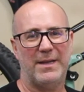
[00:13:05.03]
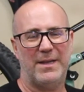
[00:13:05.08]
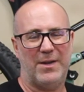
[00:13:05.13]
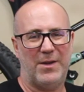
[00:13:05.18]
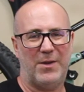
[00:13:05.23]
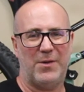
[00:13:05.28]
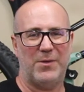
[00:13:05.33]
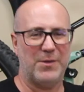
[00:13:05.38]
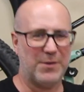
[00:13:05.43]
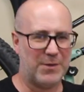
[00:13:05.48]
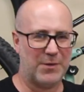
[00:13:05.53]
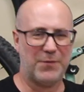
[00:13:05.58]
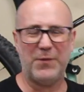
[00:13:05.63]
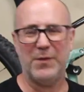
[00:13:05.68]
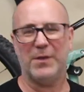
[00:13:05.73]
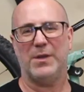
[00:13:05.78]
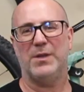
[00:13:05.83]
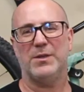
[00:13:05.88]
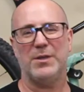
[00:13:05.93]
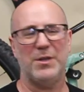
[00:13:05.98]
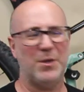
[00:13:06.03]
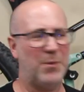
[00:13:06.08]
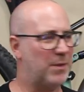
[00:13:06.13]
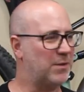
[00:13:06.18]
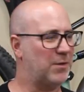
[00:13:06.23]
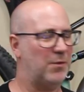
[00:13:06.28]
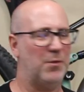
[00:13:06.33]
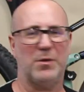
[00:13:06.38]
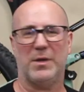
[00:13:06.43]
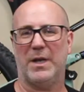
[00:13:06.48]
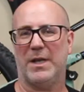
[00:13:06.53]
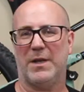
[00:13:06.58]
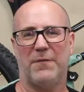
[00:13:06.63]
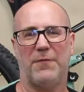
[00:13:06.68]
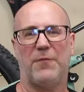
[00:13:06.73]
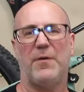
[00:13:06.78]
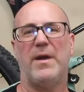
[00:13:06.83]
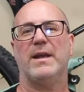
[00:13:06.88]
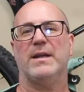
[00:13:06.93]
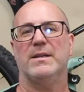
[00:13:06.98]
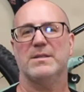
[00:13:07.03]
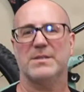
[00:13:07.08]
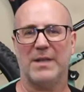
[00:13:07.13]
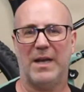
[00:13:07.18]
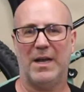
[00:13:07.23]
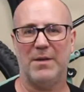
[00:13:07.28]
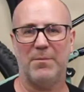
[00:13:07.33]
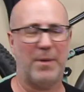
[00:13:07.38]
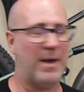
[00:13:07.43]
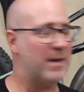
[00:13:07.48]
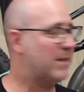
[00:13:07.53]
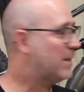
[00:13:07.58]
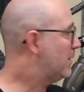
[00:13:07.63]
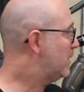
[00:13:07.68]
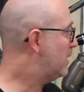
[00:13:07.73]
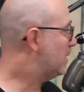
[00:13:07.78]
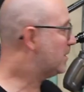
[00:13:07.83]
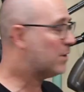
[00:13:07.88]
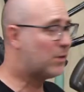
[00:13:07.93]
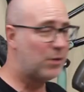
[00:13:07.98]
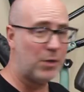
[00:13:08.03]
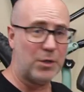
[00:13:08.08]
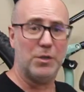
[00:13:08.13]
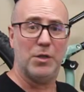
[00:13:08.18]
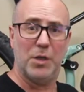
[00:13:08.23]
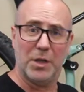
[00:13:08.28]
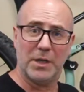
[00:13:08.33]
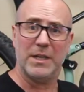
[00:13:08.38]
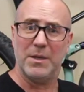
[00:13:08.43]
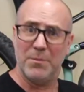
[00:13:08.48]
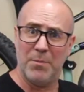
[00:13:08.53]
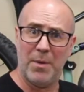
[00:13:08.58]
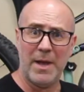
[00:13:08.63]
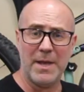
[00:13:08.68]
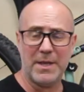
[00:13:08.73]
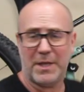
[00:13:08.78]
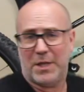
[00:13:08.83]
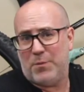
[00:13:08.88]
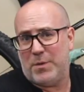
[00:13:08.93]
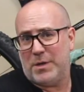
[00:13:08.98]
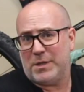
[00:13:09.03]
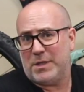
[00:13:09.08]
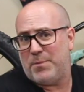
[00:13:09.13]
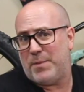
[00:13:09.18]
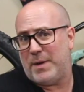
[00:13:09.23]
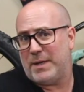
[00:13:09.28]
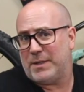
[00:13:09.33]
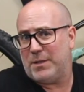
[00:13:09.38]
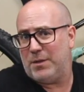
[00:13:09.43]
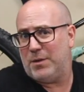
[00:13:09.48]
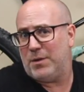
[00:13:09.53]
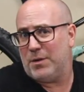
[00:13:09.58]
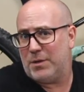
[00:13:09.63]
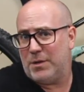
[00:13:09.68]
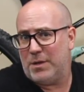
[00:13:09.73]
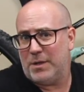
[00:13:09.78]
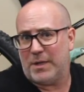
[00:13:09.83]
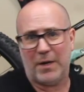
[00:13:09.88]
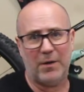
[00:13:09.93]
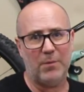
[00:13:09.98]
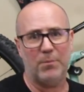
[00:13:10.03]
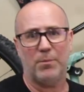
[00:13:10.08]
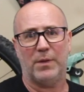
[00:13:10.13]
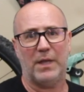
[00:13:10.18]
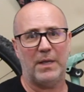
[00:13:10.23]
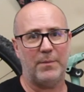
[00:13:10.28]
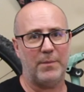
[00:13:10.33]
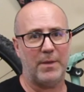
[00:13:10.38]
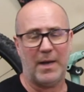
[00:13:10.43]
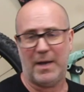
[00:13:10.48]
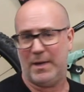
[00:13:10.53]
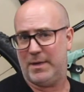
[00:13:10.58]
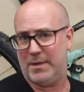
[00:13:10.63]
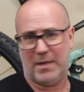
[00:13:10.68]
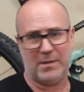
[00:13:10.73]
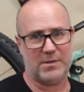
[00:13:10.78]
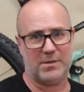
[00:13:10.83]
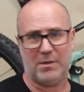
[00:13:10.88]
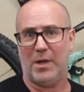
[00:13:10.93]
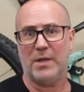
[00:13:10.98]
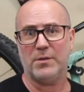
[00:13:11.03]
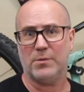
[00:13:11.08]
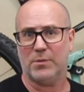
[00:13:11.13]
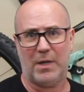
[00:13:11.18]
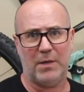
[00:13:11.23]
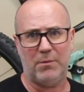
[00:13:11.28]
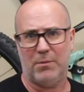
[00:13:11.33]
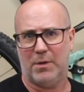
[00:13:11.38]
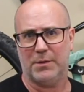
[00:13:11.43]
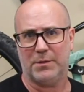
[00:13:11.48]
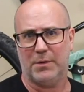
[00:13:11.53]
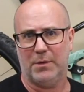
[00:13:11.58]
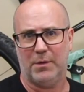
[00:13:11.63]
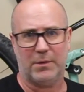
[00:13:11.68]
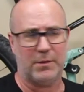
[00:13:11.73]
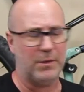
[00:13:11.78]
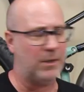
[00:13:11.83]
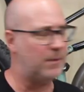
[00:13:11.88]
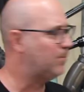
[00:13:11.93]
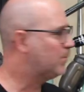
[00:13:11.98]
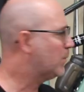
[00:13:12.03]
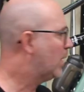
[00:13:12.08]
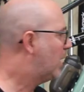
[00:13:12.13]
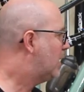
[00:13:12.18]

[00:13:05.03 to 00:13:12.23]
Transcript: you know, it's feeling, you don't want it to look like a Frankenstein bike. It's a good looking bike. You want the bike to look good. I don't blame you. I, that's, that's what I wanted to look good.